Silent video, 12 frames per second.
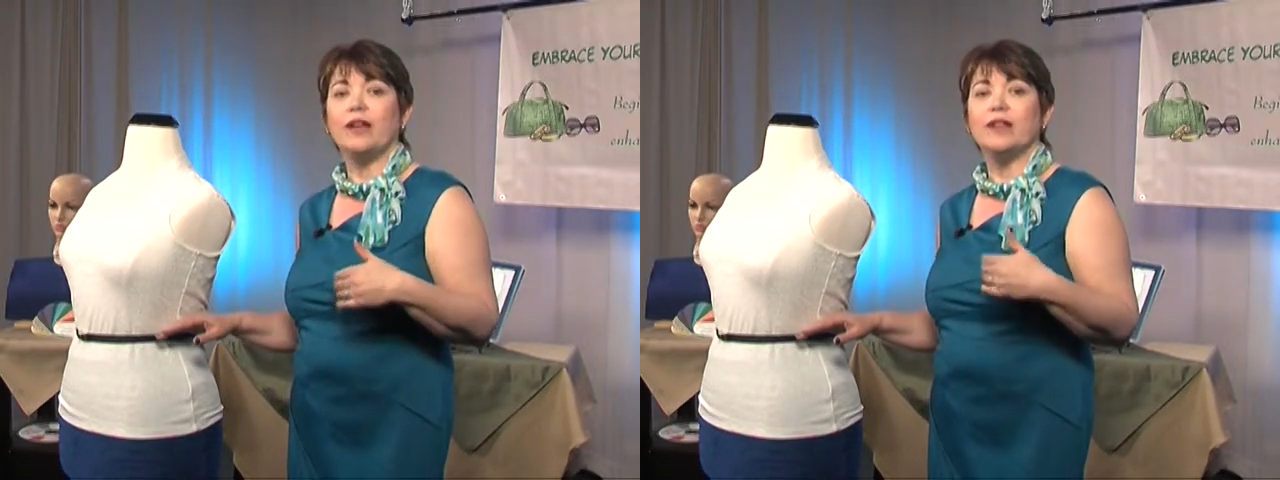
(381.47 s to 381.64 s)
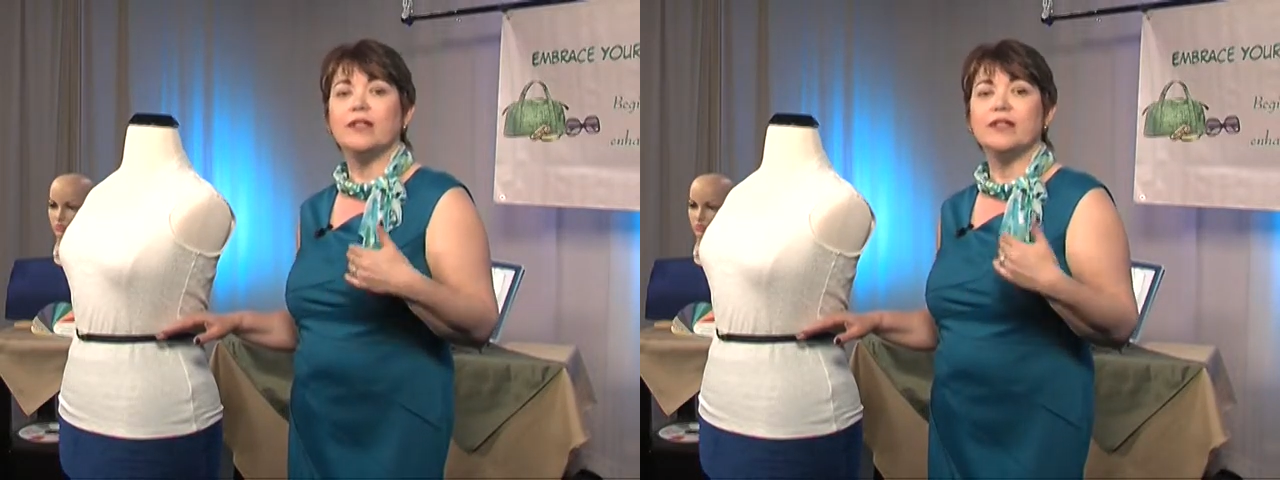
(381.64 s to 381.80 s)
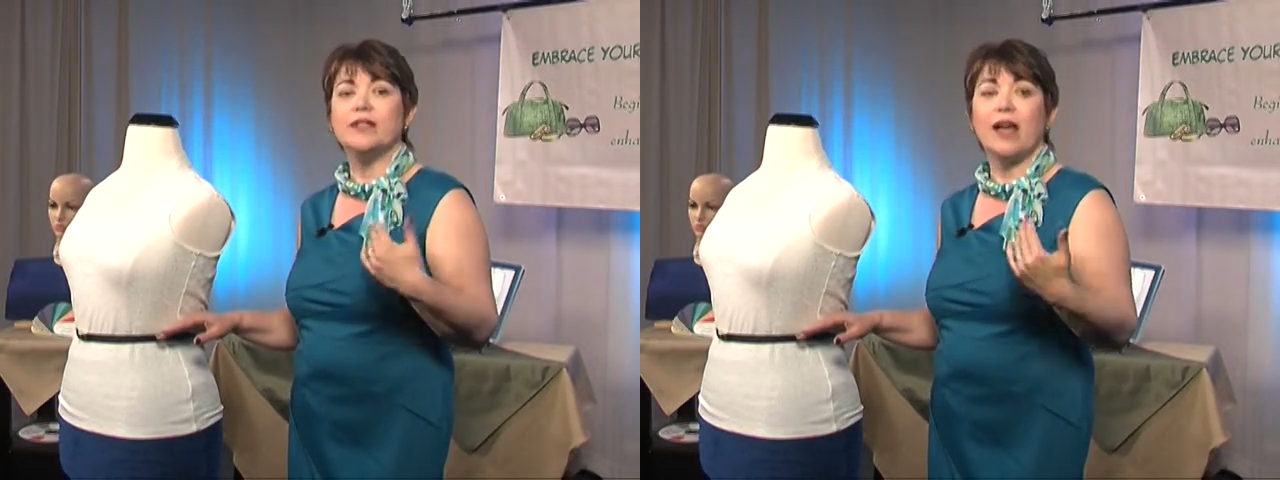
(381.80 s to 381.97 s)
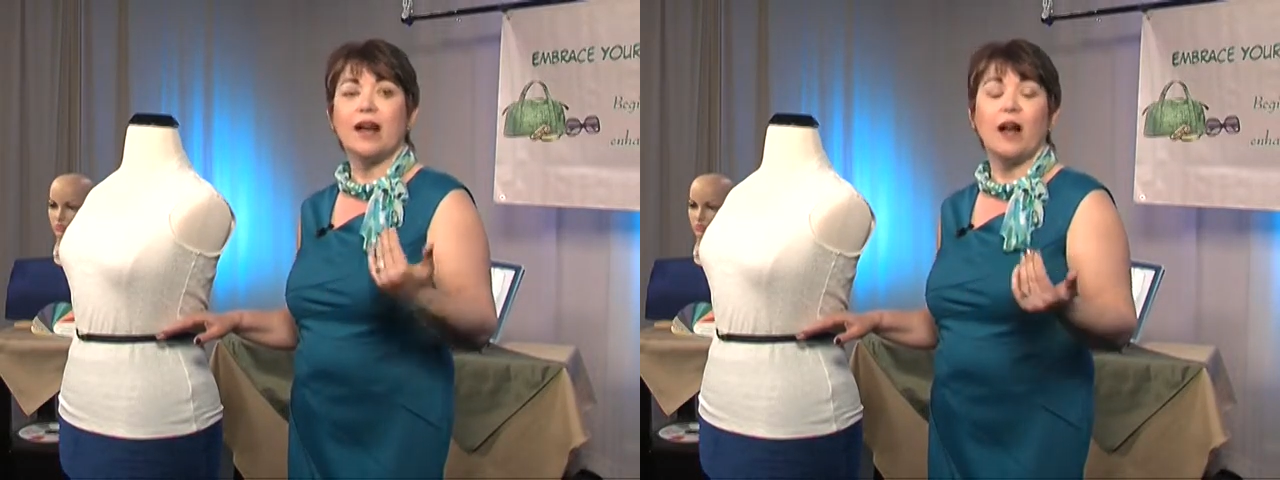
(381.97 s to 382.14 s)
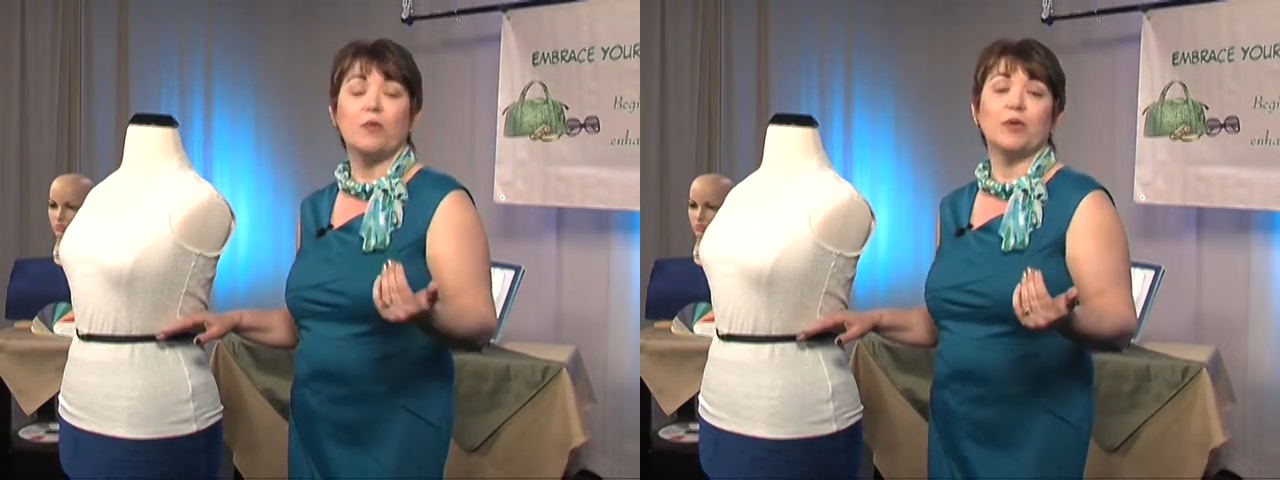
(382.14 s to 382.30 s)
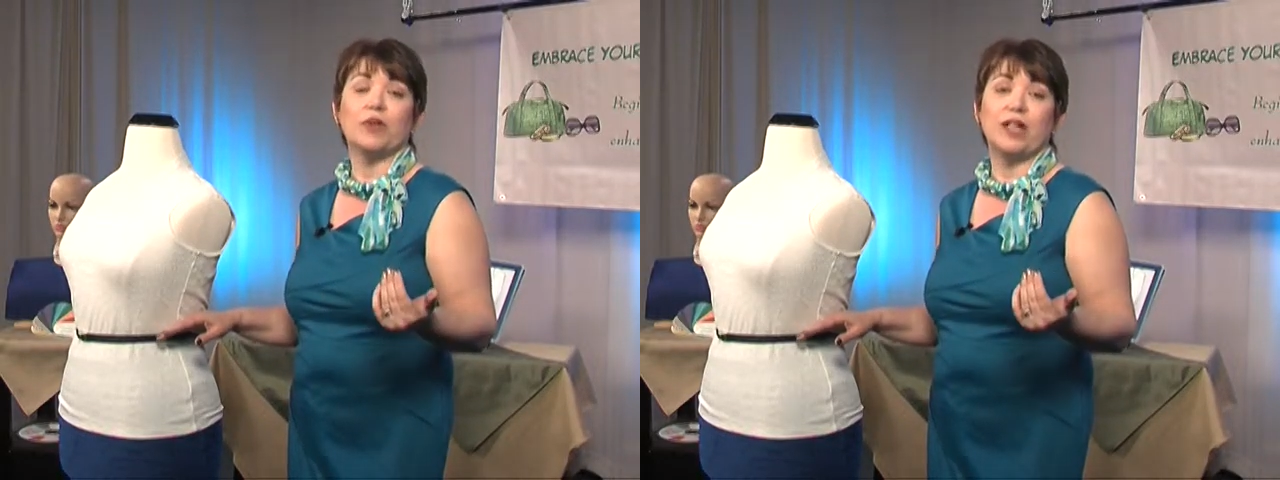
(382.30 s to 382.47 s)
is that
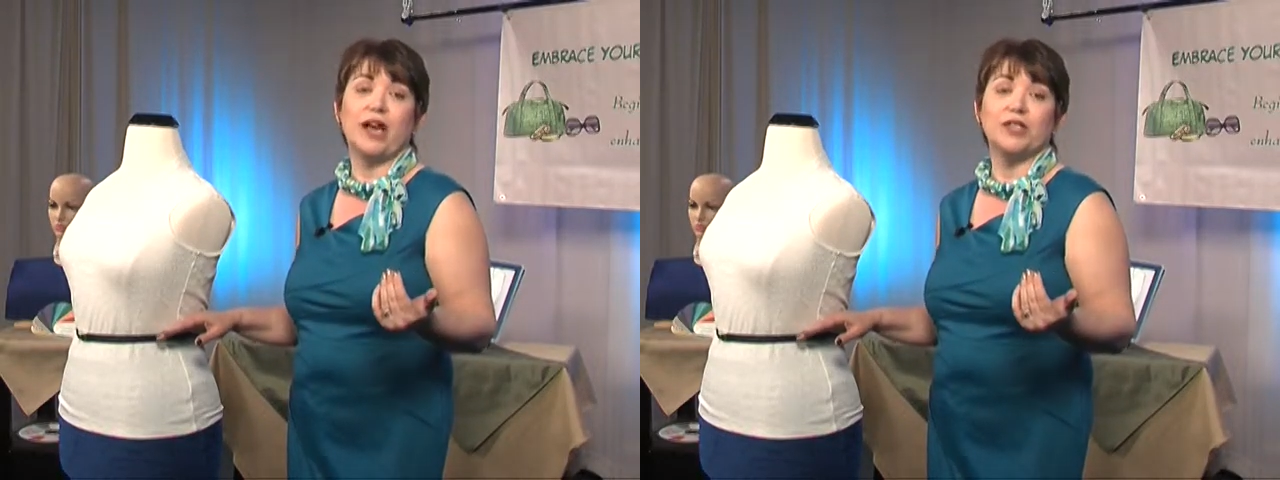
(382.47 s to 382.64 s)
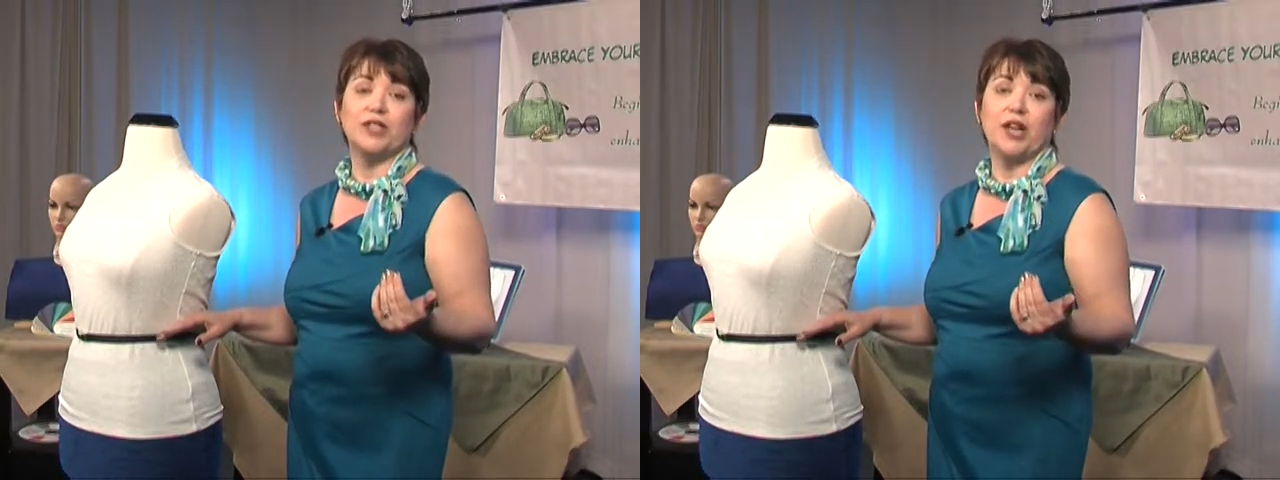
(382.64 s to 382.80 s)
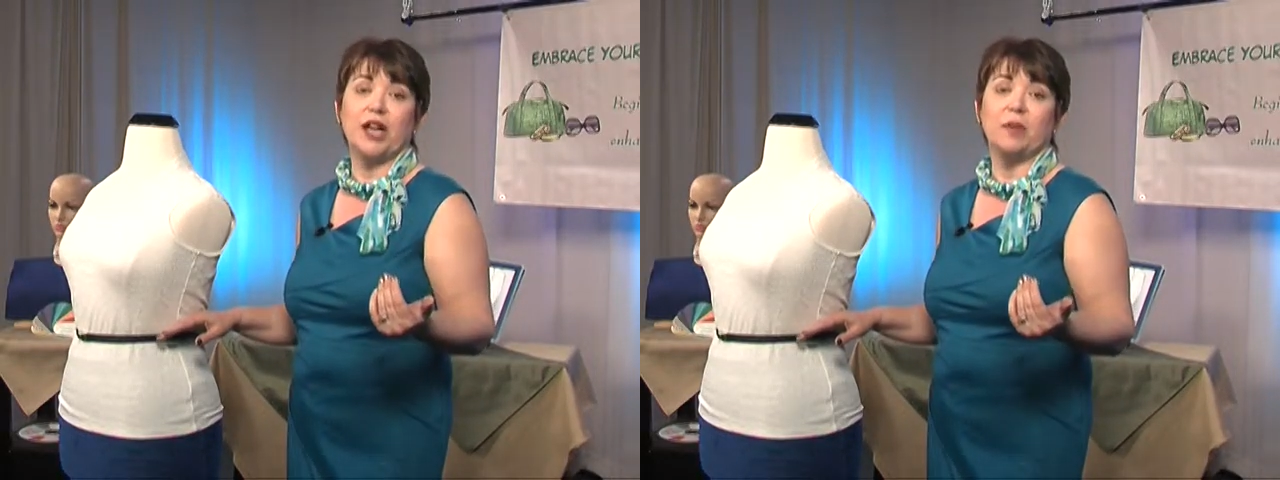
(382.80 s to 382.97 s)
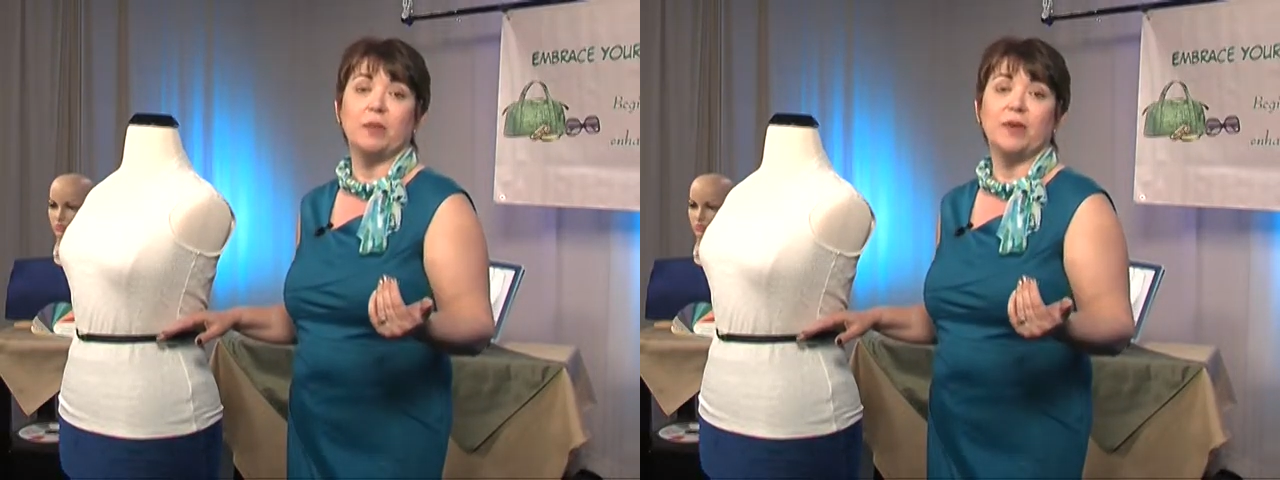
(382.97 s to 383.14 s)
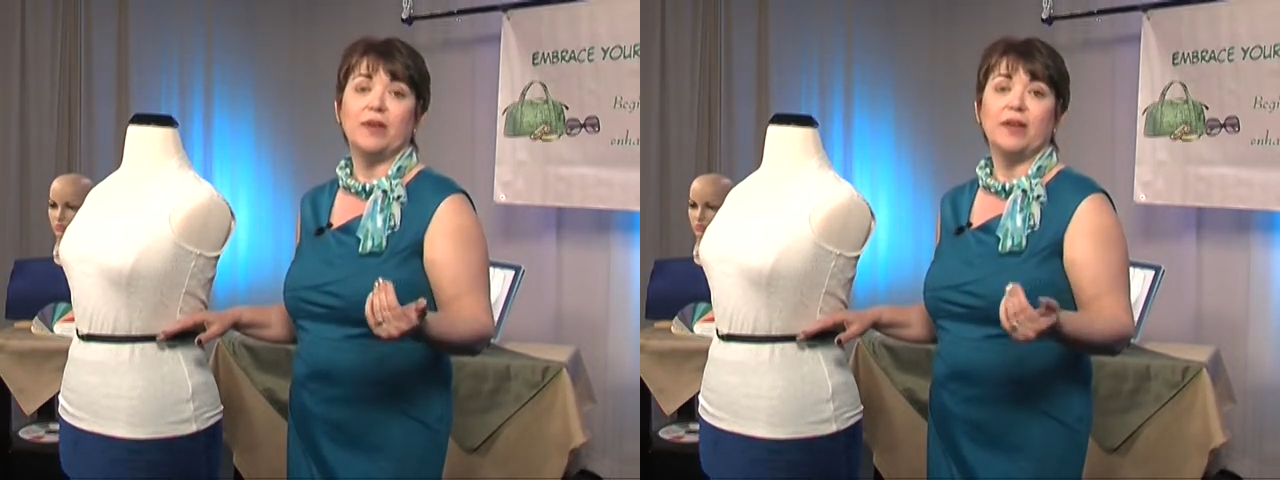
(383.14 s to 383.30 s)
hourglass shape.